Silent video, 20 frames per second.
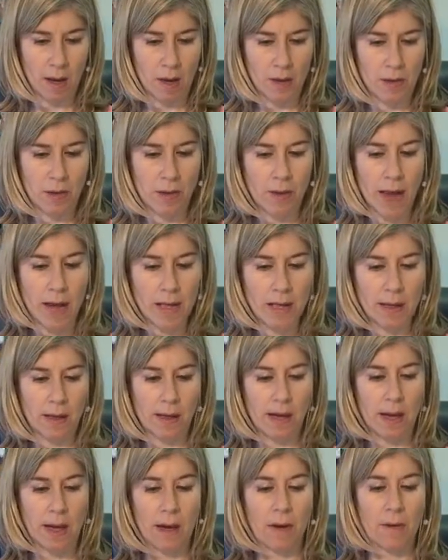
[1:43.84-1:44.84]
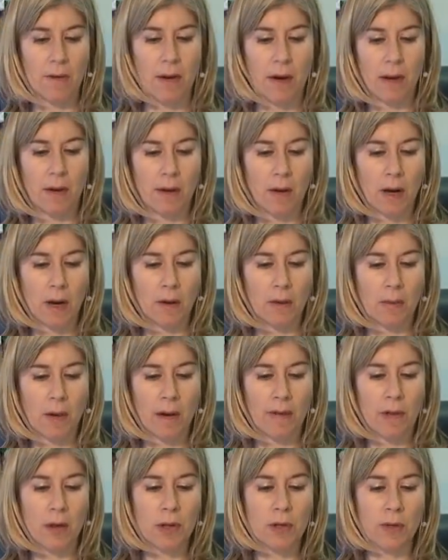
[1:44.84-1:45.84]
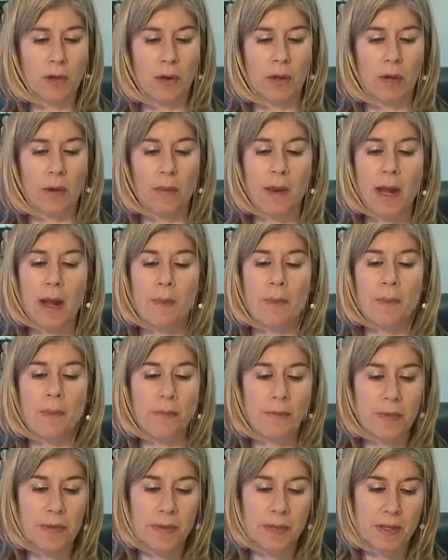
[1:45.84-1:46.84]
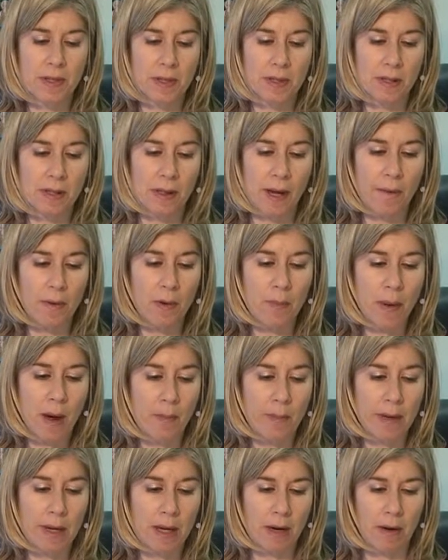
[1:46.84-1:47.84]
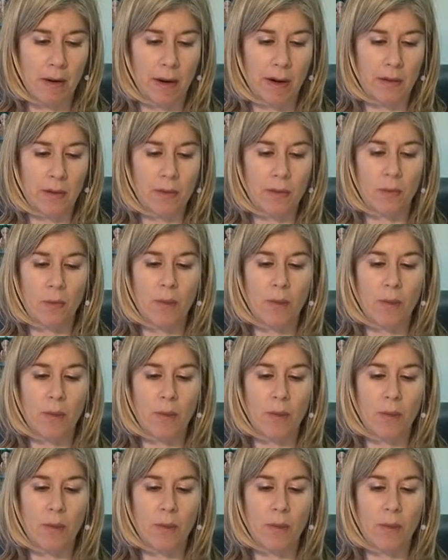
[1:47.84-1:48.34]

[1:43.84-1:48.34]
So that's going to be underway very shortly. We had several public hearings.